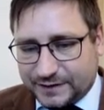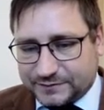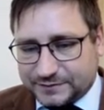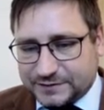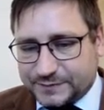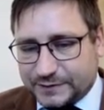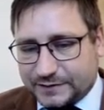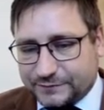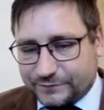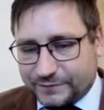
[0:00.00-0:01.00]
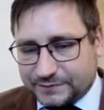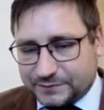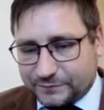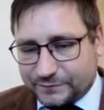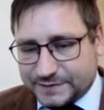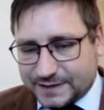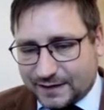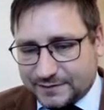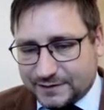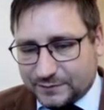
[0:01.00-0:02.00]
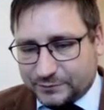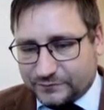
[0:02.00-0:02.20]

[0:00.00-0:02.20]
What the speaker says: interdisciplinary field of study that